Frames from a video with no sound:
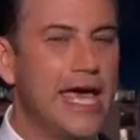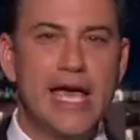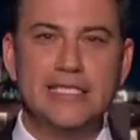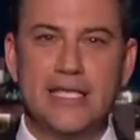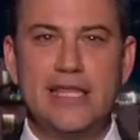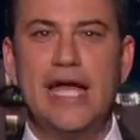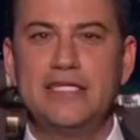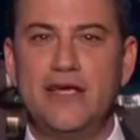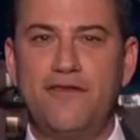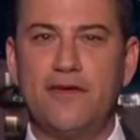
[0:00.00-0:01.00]
Is it that
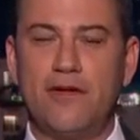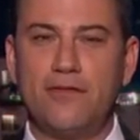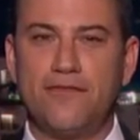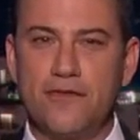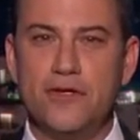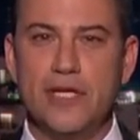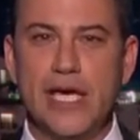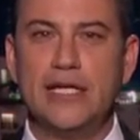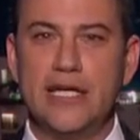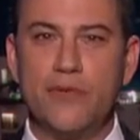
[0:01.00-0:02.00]
difficult for you to
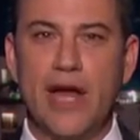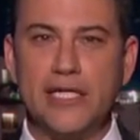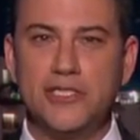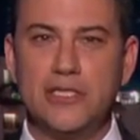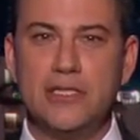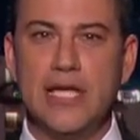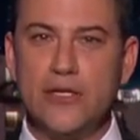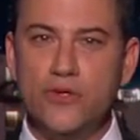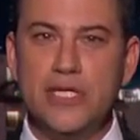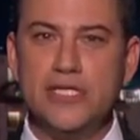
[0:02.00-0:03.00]
get an erection that
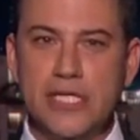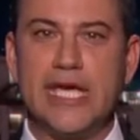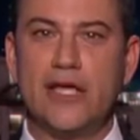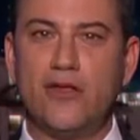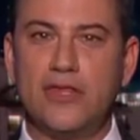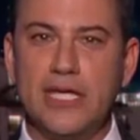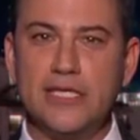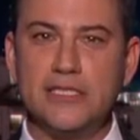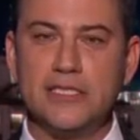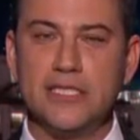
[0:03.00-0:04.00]
you need to kill things